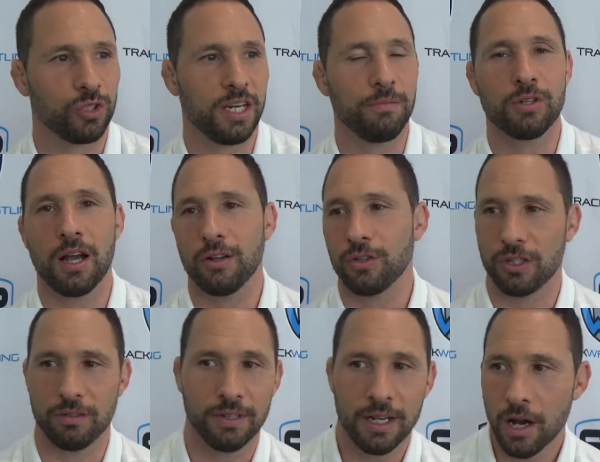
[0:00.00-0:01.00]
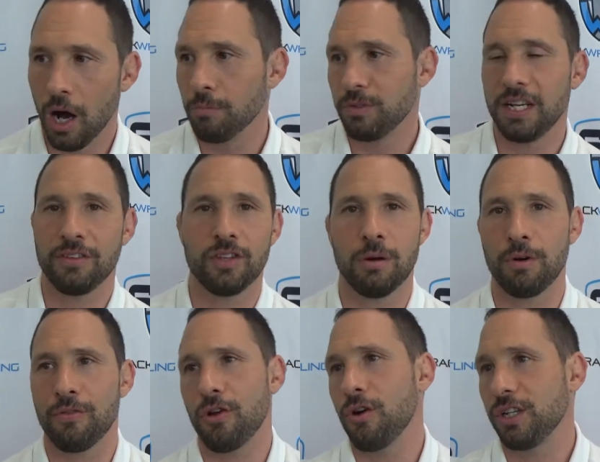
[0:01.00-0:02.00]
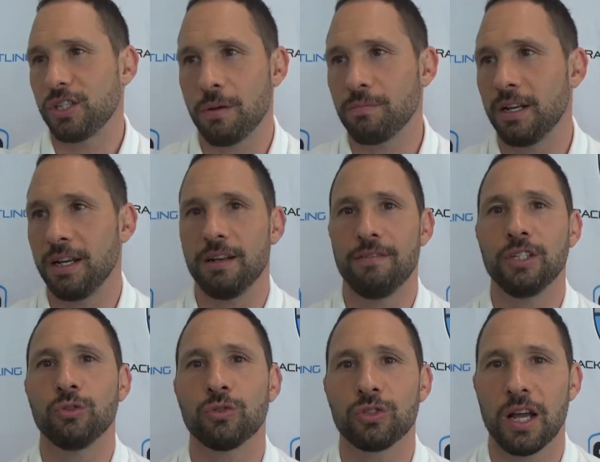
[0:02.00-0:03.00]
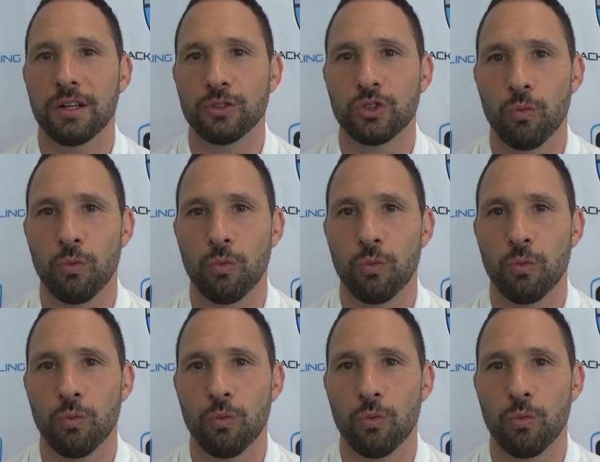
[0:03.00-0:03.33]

team titles, and umpteenth number 30-something individual titles.